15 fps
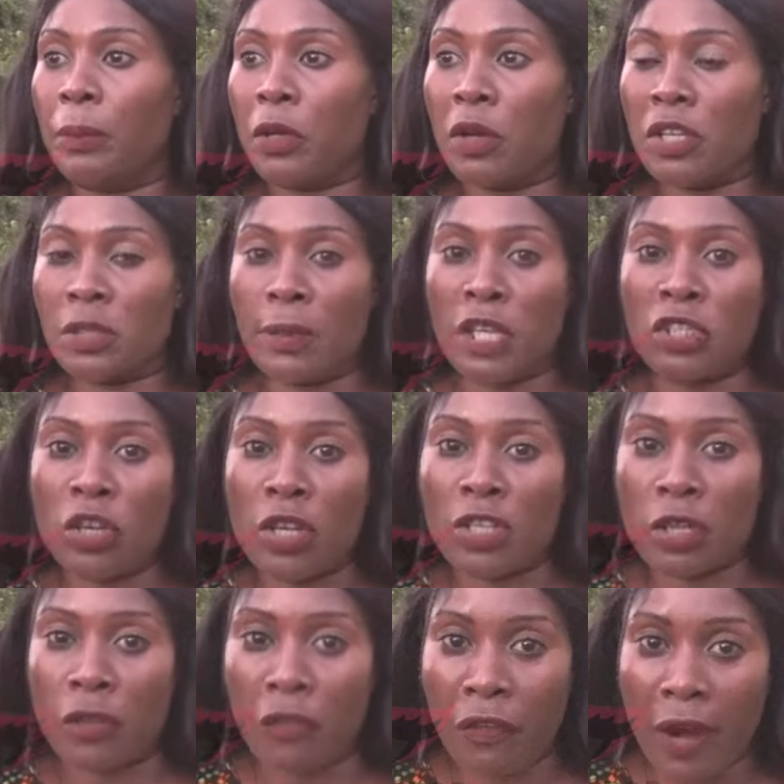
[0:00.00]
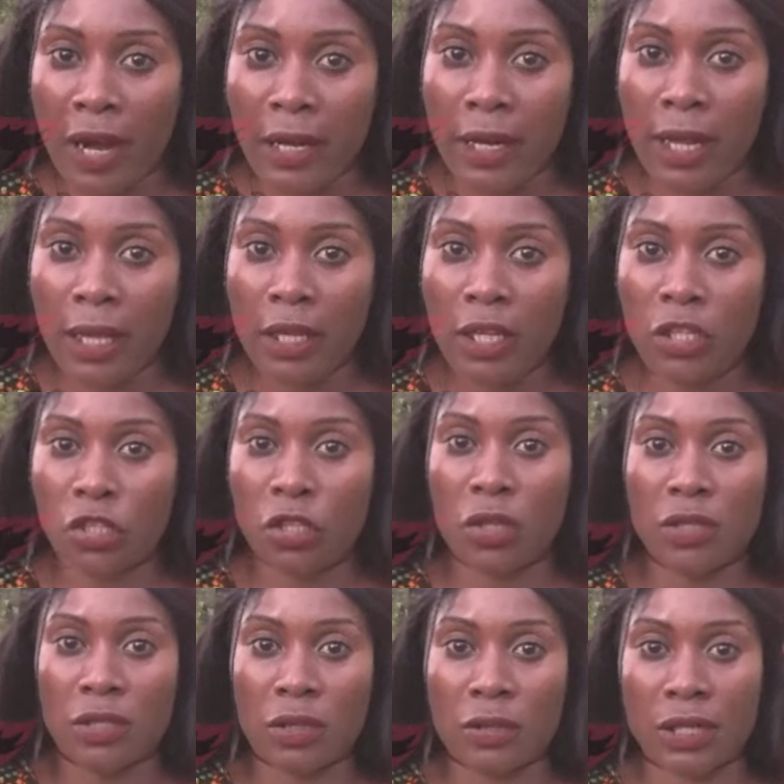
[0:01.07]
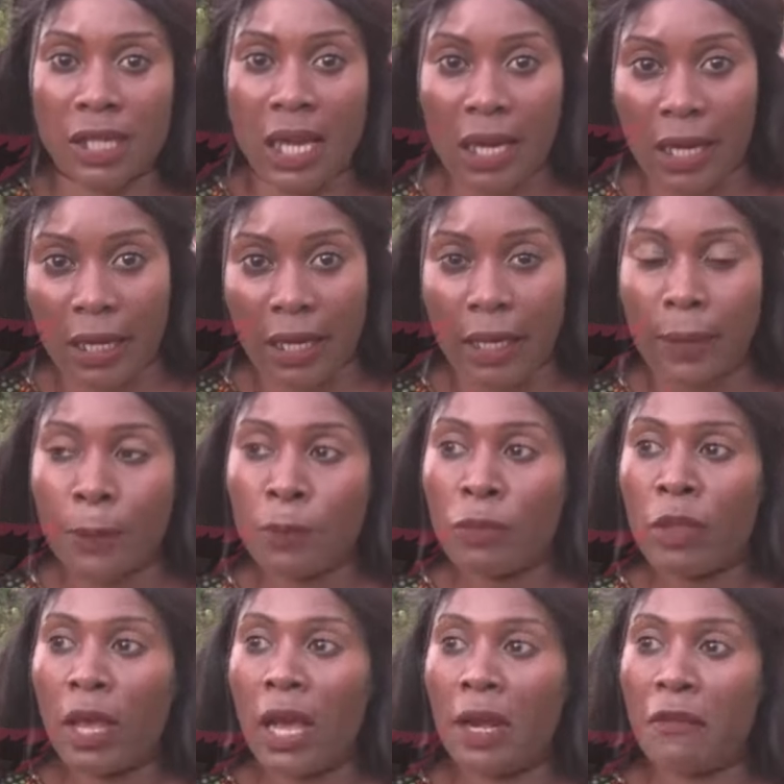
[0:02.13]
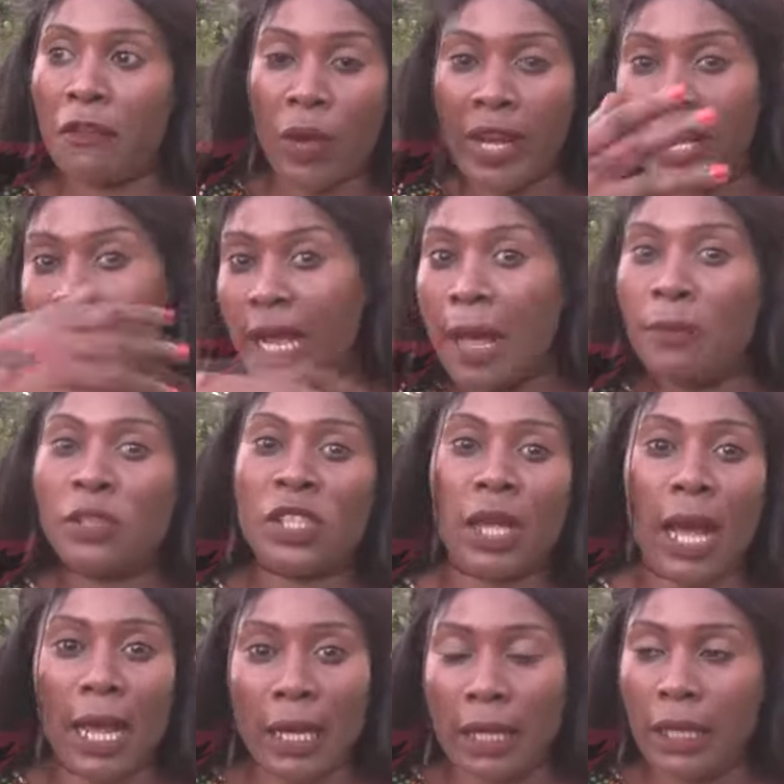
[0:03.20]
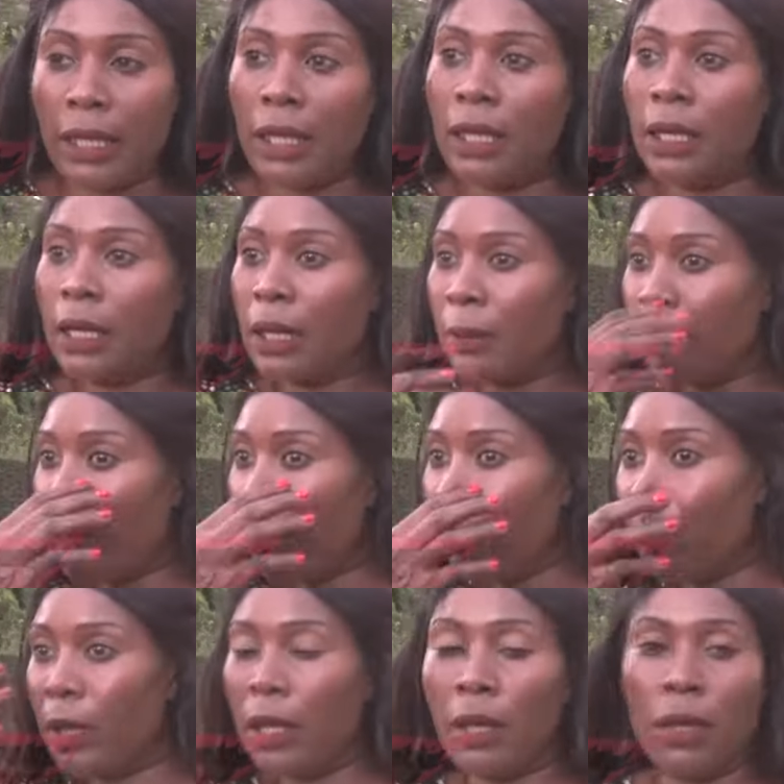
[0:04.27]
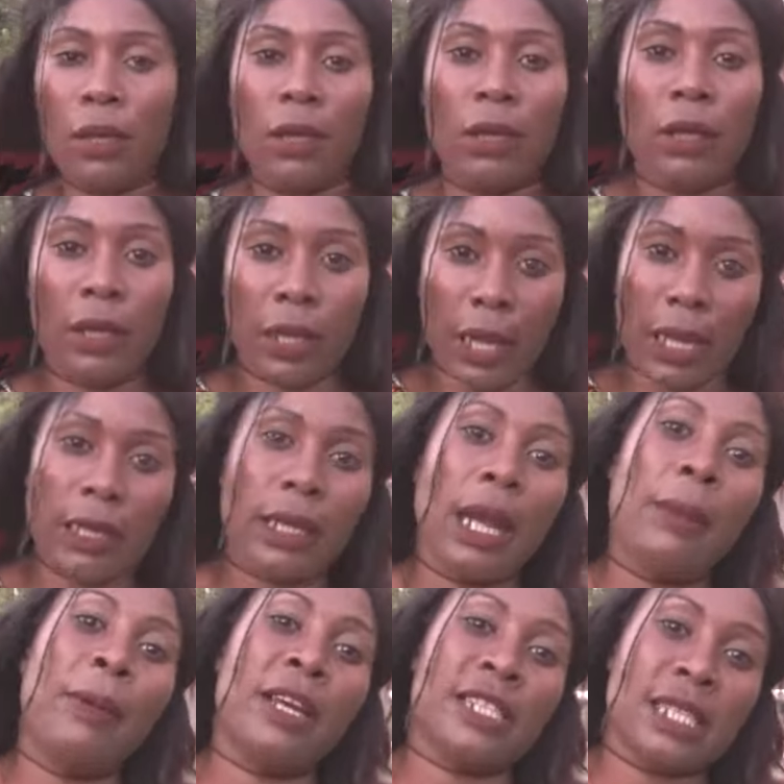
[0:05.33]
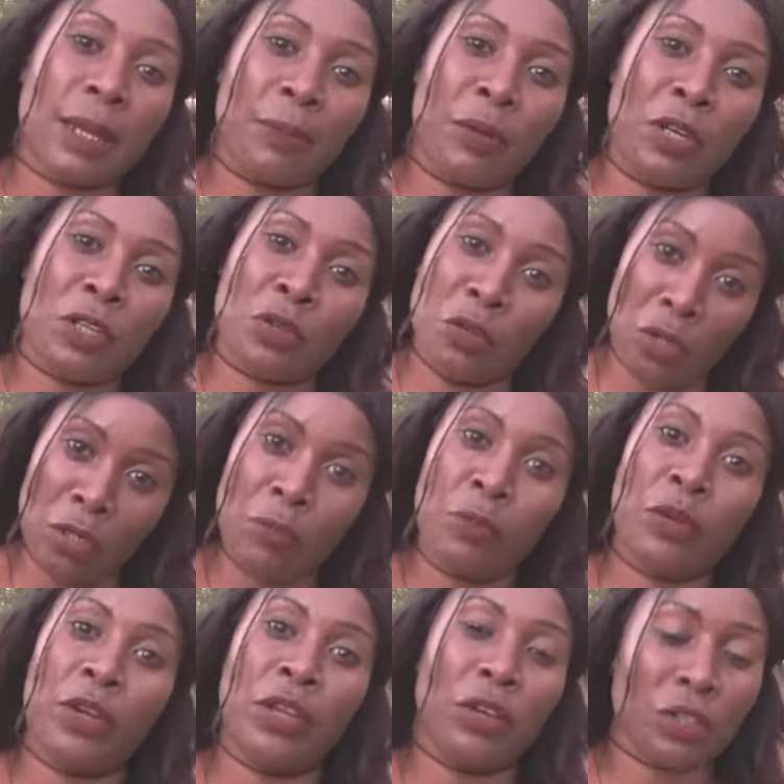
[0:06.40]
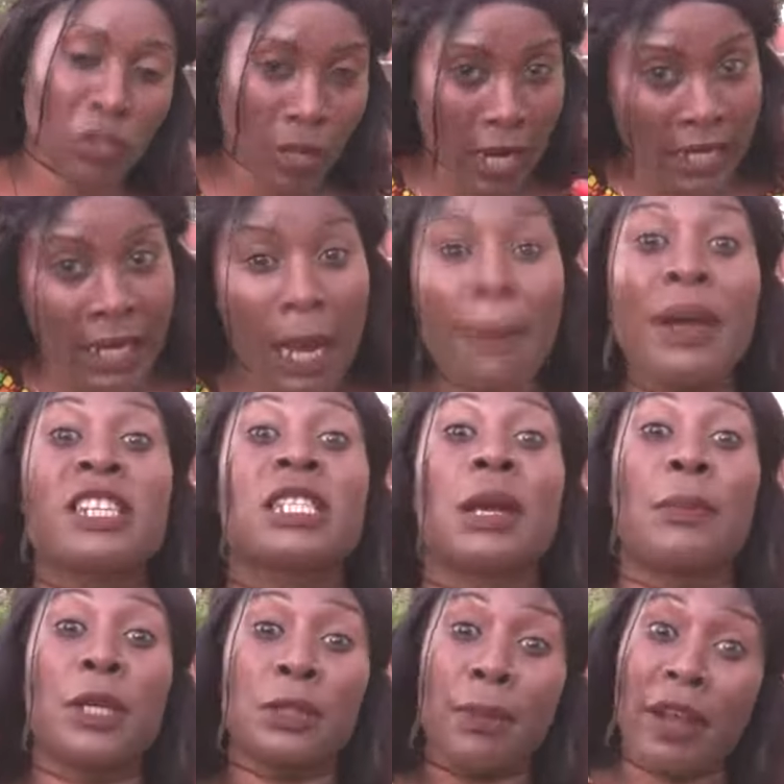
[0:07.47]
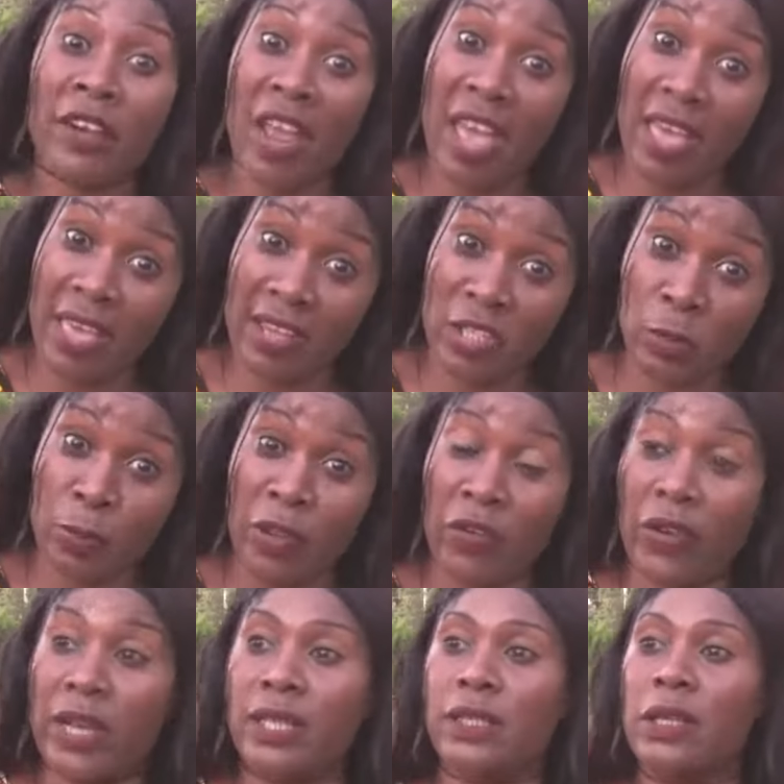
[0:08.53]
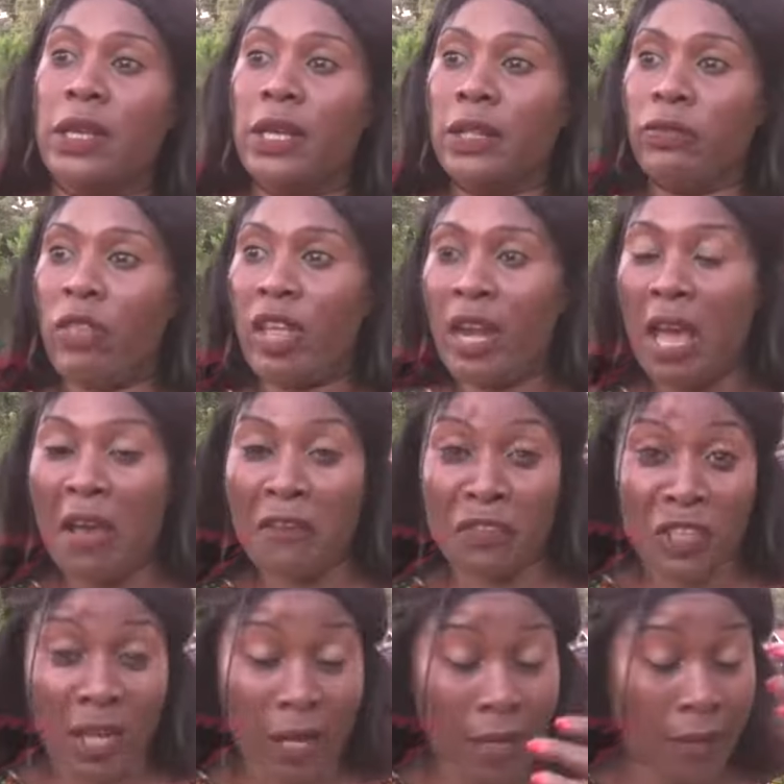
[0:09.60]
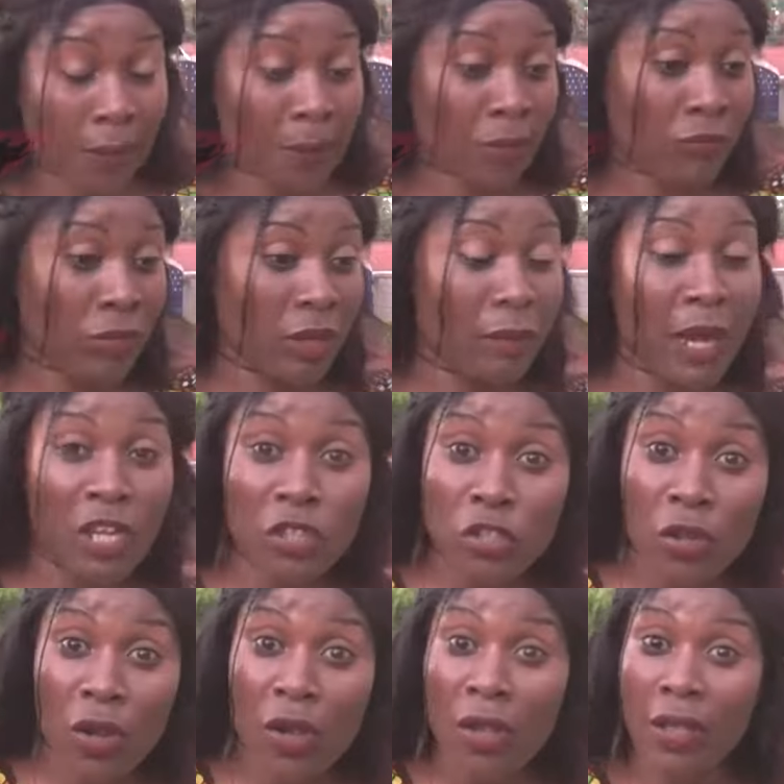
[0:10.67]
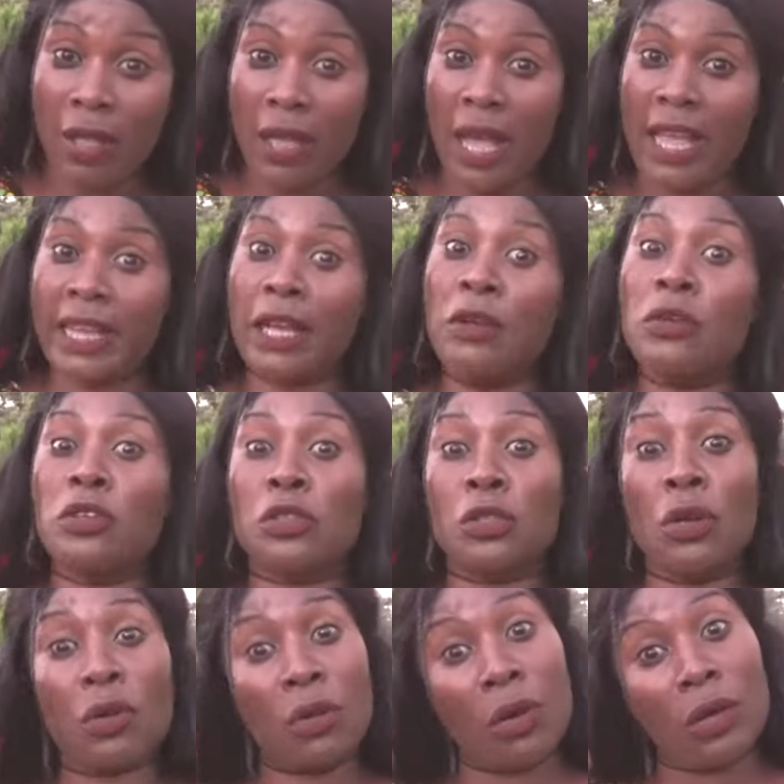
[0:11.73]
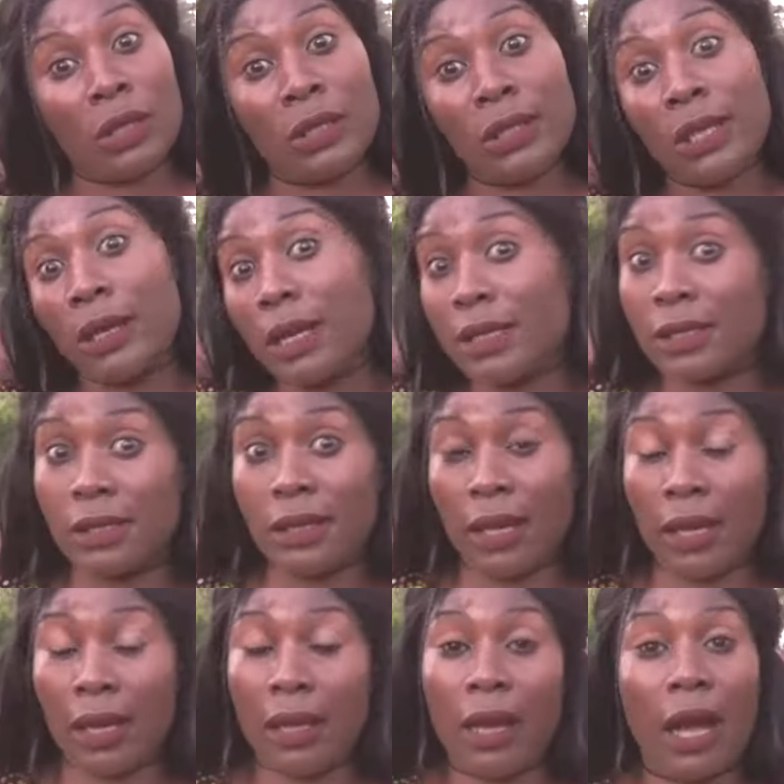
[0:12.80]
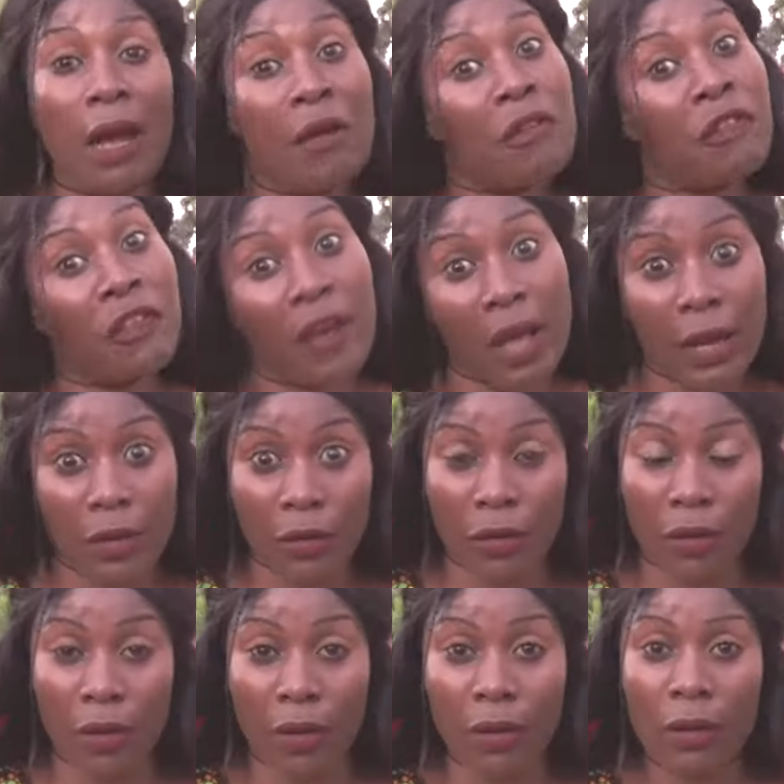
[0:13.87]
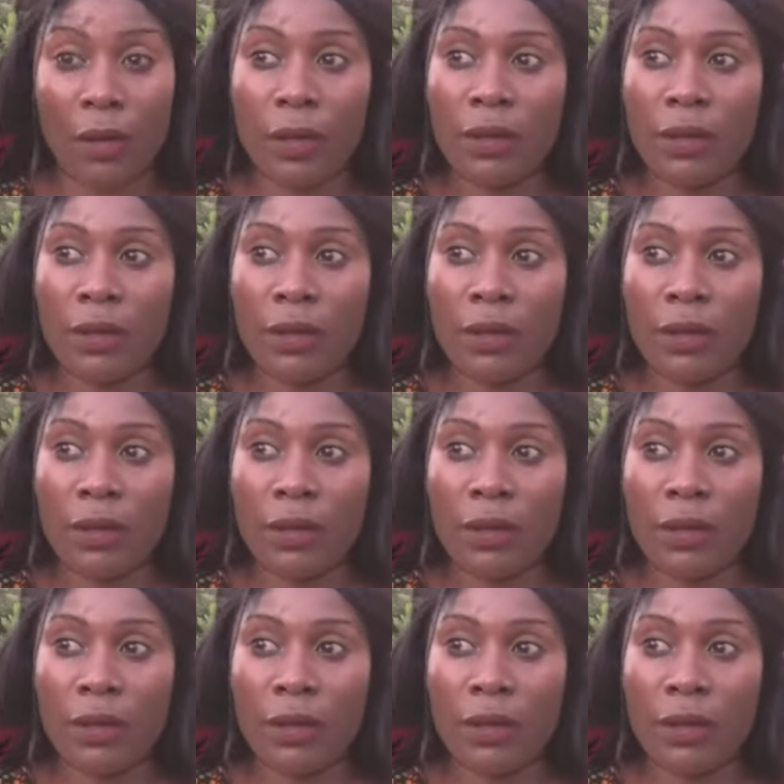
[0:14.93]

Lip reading: Because my show is on Friday, his show is on Saturday. And when he comes early, maybe he can come and support Rude Boy, also can come and support Maria Experience. Then after my show, I can also go the next day, have fun, you know.